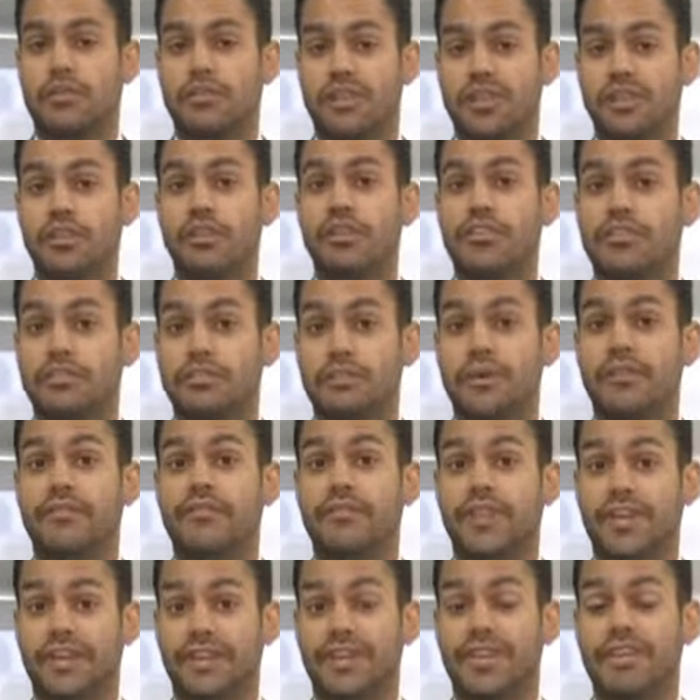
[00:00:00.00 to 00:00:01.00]
did close
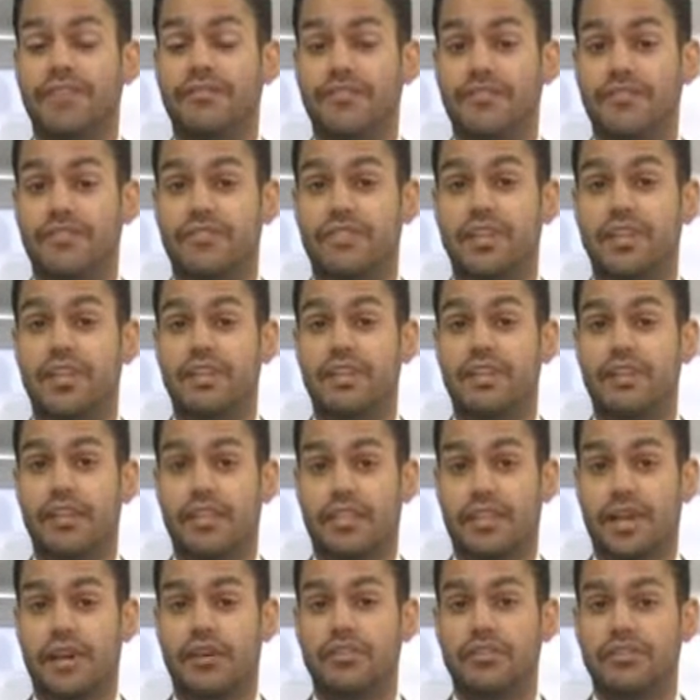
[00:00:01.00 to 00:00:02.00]
above the key
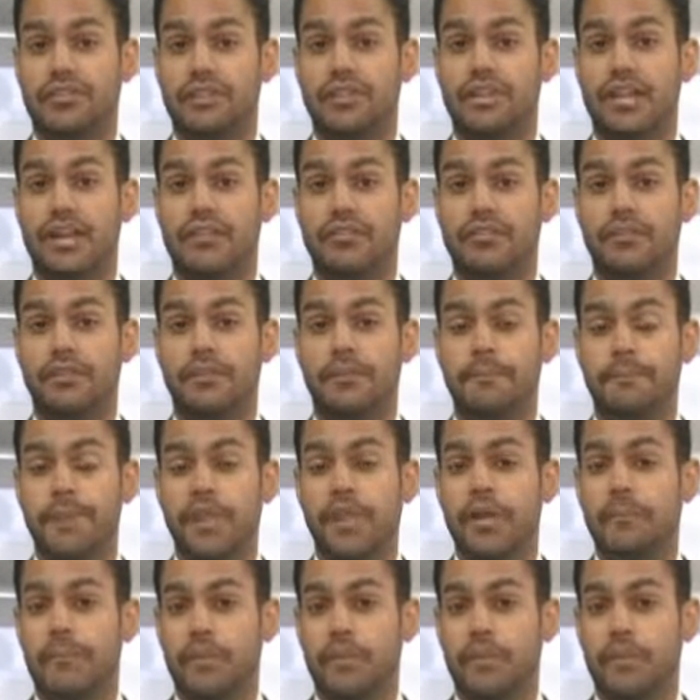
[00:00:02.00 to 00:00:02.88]
15,000 level,